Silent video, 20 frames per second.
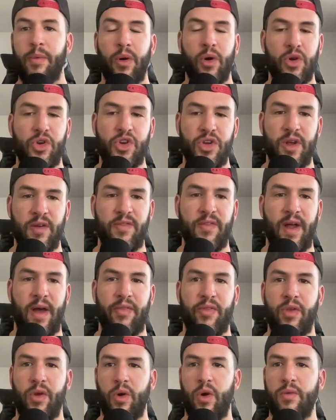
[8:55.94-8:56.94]
push, if not
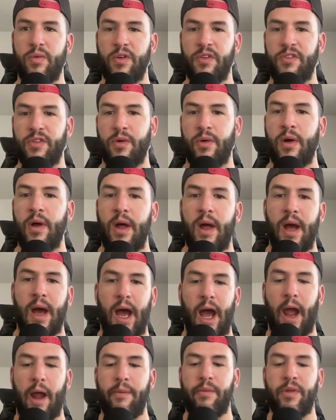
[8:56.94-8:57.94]
the over. So
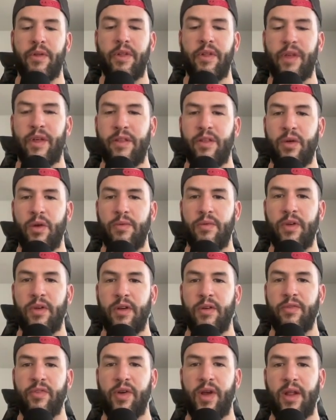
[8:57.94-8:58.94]
I really like the over
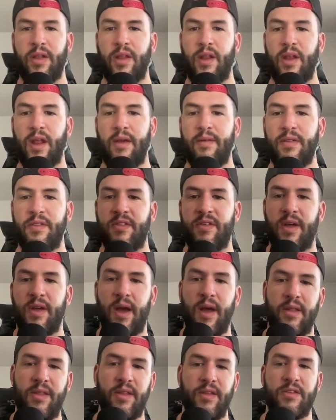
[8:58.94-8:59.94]
here for Anthony Davis.
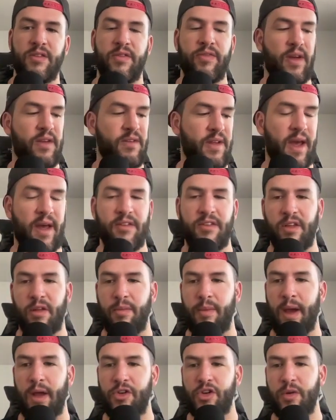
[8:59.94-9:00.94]
I think it's a fantastic
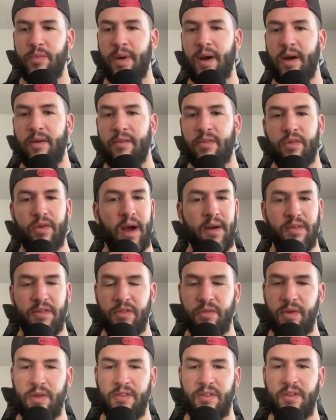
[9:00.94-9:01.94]
matchup for
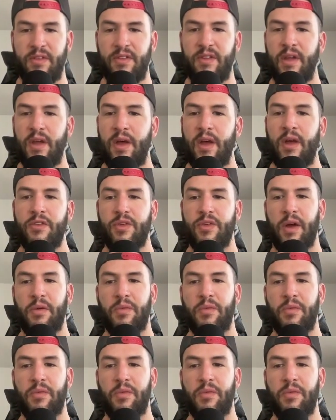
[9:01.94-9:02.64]
obvious reasons. So I